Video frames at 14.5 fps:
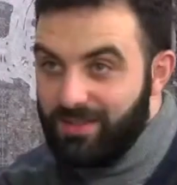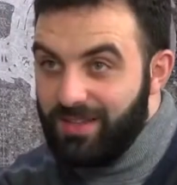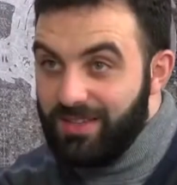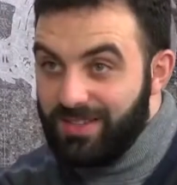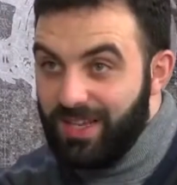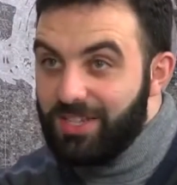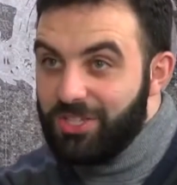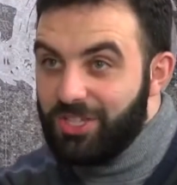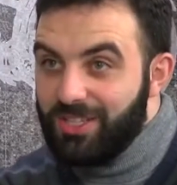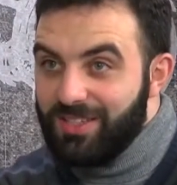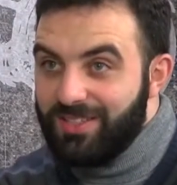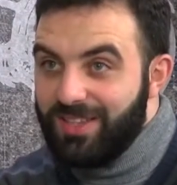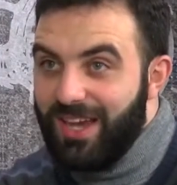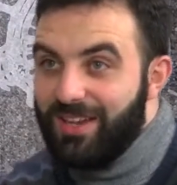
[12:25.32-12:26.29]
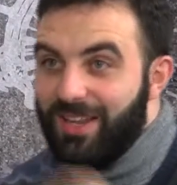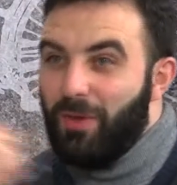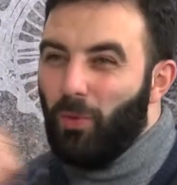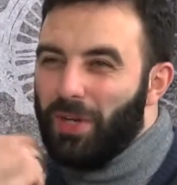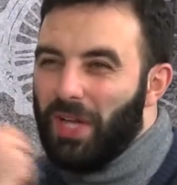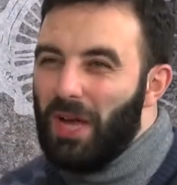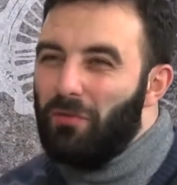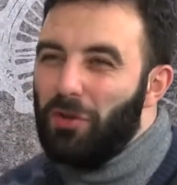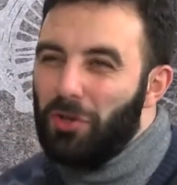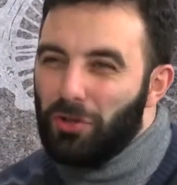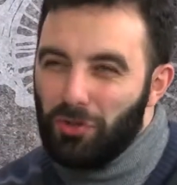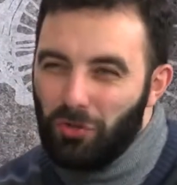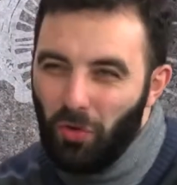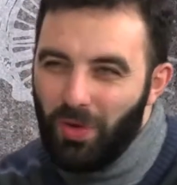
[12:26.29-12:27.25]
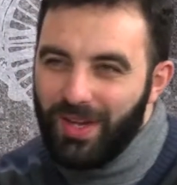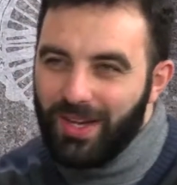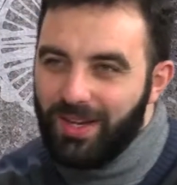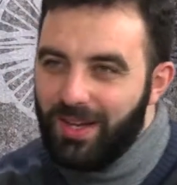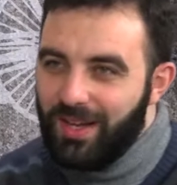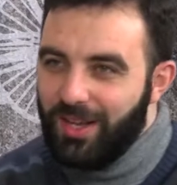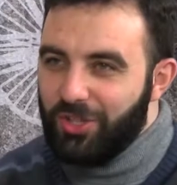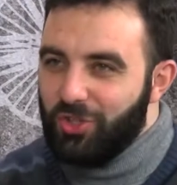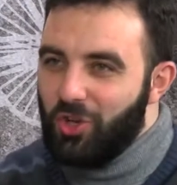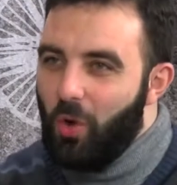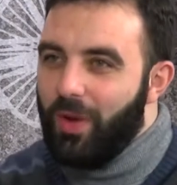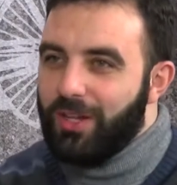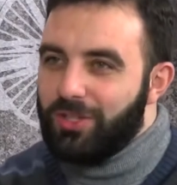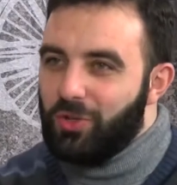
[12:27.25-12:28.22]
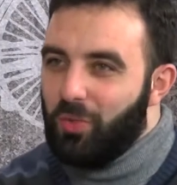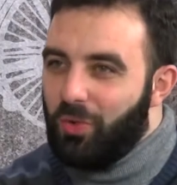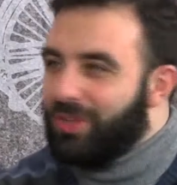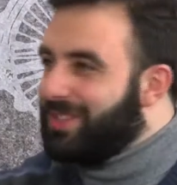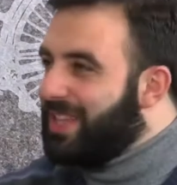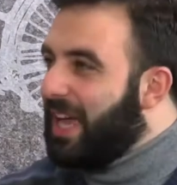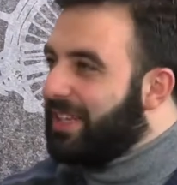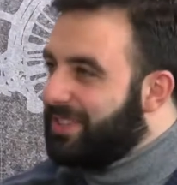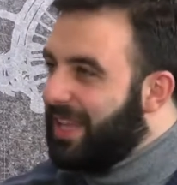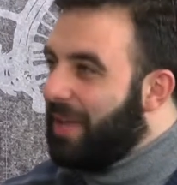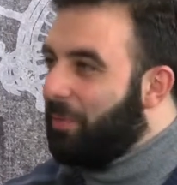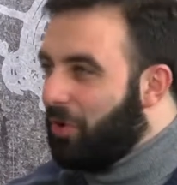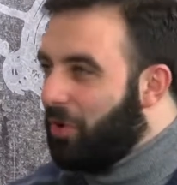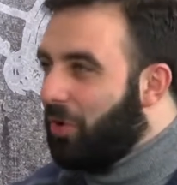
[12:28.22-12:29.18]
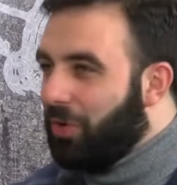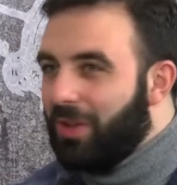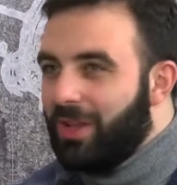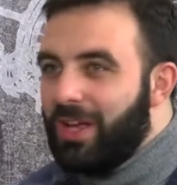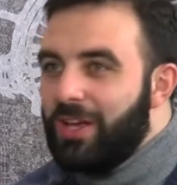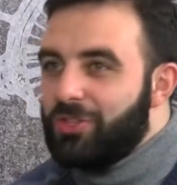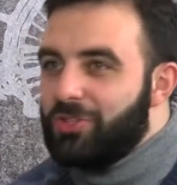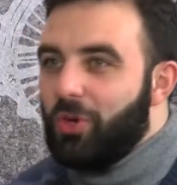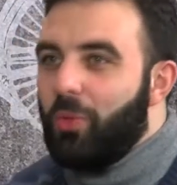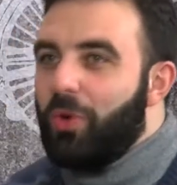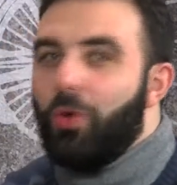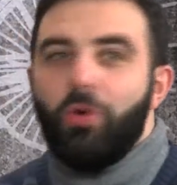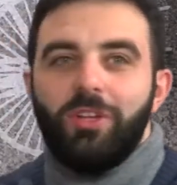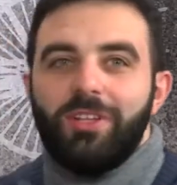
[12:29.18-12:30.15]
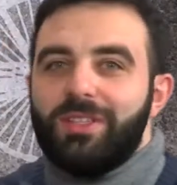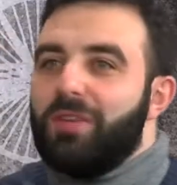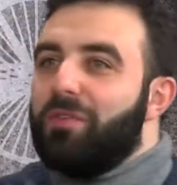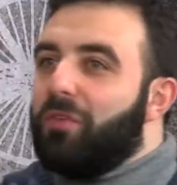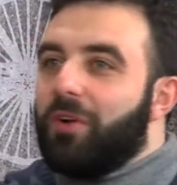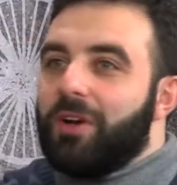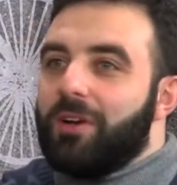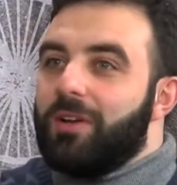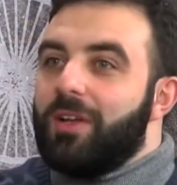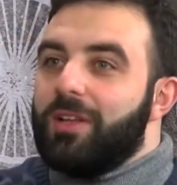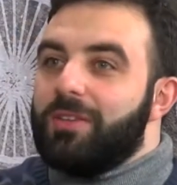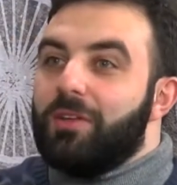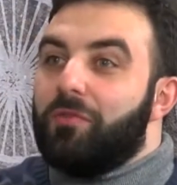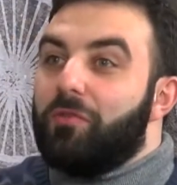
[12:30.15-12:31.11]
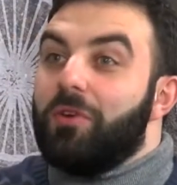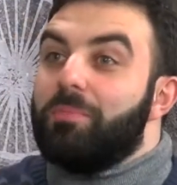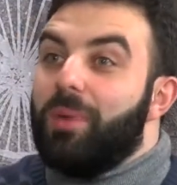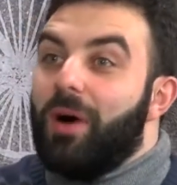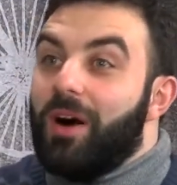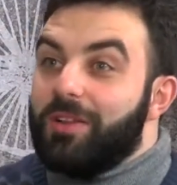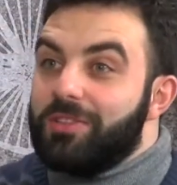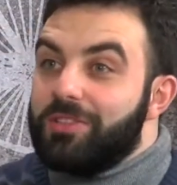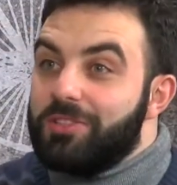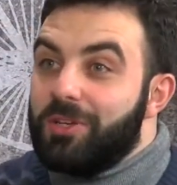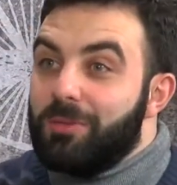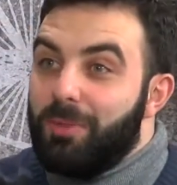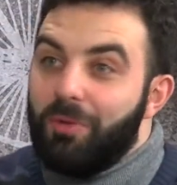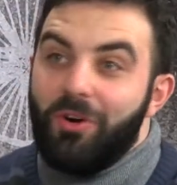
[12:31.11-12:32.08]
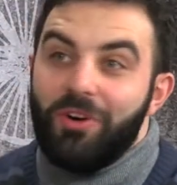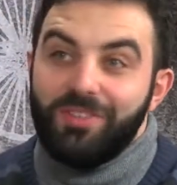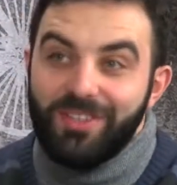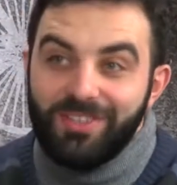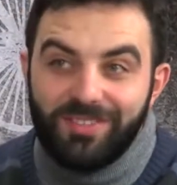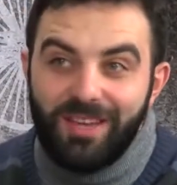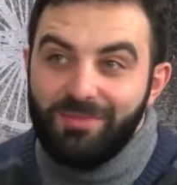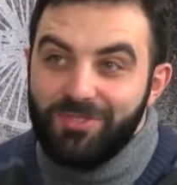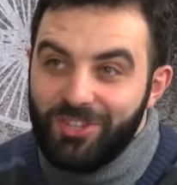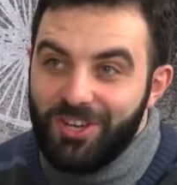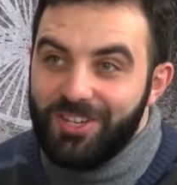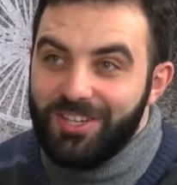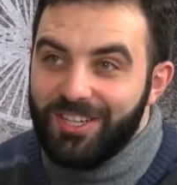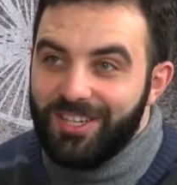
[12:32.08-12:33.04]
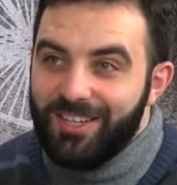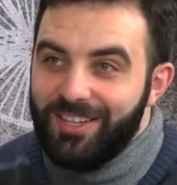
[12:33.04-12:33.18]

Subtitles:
intention inside, then whatever you're doing is going towards that same goal. So we're all on different paths, but we're on the same journey.